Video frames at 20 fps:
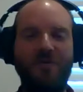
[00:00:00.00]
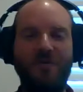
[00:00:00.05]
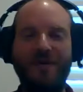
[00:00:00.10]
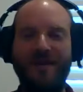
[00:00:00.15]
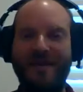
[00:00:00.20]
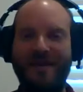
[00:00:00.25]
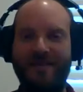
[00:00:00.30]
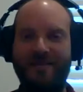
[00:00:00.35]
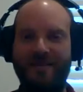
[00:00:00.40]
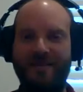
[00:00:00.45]

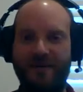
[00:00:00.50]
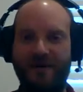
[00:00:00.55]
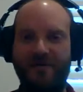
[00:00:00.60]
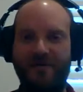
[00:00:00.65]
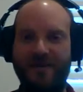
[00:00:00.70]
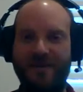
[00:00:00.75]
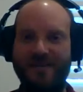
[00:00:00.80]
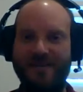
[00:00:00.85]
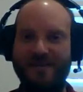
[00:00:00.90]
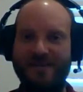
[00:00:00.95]
think anything
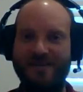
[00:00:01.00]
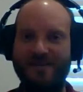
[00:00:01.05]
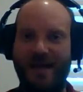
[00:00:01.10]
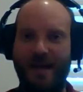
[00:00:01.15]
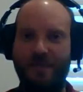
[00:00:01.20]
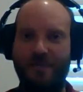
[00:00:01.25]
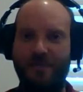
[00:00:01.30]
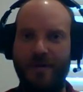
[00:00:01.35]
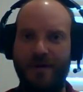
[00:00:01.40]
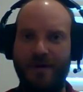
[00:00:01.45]
of it. It's just
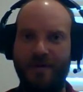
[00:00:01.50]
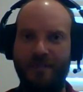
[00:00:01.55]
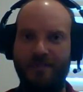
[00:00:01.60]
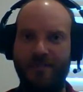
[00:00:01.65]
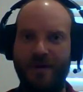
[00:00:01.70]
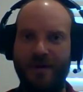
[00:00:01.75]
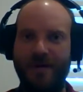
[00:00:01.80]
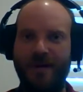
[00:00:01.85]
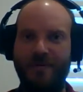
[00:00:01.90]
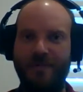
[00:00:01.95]
like
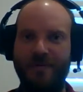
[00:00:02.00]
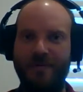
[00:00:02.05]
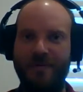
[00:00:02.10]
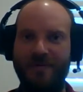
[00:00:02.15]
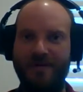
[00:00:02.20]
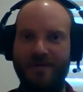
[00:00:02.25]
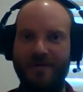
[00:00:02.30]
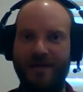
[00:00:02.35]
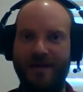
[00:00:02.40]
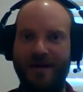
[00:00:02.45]
pick up
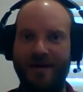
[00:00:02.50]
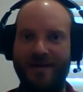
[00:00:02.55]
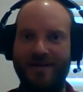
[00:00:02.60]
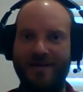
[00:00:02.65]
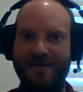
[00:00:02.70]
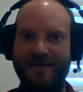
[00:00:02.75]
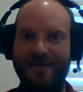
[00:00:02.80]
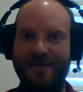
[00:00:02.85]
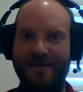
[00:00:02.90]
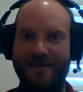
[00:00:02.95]

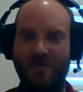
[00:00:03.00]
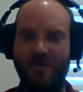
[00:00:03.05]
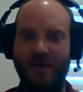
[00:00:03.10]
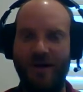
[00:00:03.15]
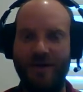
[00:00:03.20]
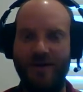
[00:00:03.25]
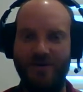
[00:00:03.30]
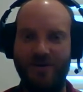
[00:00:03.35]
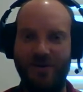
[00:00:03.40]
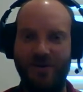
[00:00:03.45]
and
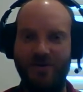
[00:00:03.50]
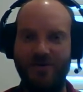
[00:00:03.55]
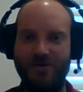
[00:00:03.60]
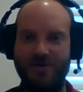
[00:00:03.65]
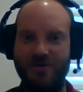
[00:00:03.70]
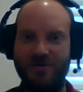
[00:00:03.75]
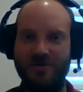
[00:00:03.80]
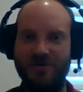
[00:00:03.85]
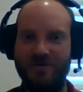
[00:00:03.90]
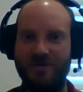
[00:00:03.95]
away you go
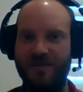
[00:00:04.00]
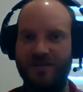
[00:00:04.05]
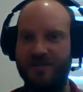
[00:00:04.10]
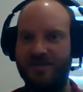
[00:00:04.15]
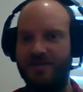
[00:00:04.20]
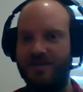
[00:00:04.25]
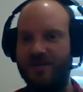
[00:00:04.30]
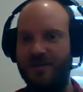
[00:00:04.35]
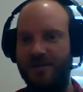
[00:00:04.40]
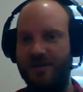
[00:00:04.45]
sort of
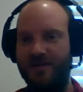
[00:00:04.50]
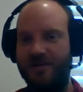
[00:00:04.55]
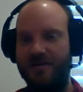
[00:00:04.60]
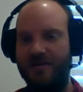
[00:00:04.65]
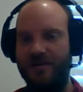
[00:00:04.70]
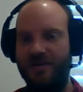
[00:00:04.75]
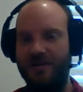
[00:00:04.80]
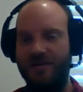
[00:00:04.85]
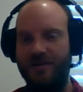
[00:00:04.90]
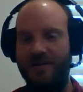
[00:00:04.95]
thing. So
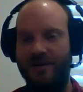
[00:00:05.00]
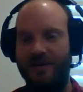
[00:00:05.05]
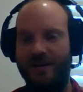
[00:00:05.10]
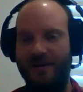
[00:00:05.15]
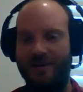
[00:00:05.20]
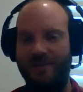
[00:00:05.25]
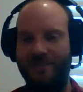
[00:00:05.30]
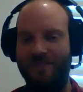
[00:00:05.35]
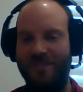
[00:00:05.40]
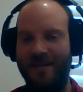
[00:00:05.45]

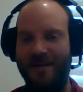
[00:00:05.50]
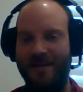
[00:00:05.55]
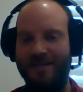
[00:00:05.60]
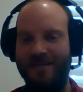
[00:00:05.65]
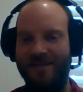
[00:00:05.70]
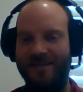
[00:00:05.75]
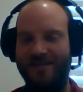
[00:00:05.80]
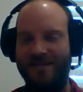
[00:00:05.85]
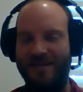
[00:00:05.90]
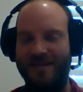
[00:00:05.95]
yeah,
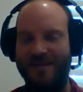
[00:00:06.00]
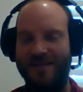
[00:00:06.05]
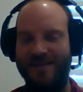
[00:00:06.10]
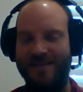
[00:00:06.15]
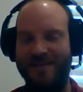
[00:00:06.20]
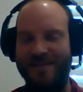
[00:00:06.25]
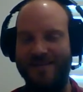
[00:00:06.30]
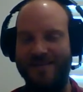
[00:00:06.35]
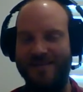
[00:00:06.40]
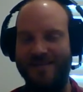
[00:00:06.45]
definitely
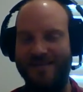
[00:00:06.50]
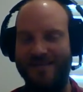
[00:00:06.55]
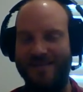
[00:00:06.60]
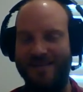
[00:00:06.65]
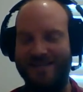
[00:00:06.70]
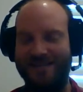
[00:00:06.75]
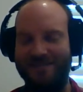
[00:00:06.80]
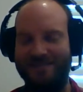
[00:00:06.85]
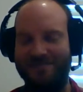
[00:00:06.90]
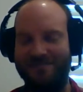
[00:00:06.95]
keen
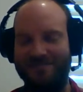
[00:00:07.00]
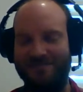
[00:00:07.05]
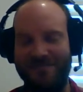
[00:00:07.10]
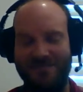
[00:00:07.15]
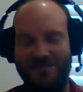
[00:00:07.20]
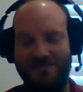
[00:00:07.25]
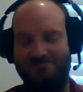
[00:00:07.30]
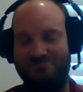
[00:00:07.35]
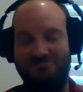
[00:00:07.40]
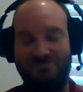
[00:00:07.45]
seeing
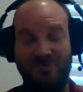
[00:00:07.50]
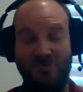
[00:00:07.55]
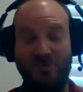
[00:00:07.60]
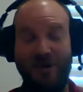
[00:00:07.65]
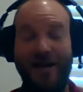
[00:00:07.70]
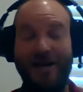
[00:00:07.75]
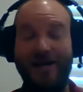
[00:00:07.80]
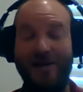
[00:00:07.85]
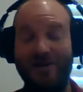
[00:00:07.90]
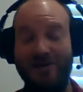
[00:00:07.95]
just
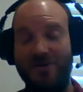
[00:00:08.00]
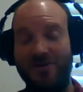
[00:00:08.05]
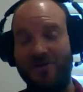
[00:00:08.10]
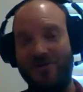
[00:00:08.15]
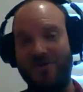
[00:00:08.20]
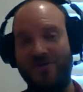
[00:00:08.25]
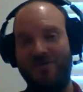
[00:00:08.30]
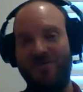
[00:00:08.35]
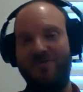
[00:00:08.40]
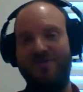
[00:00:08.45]
greater
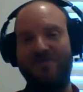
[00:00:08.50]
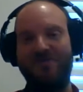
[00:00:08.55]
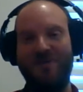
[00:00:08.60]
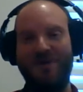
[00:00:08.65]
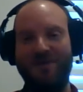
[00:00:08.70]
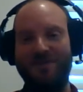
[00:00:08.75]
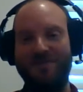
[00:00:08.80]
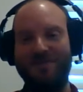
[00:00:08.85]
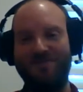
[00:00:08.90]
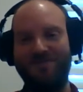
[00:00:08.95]
use of
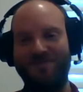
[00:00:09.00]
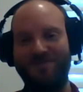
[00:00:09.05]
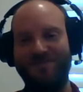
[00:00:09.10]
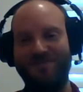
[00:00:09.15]
that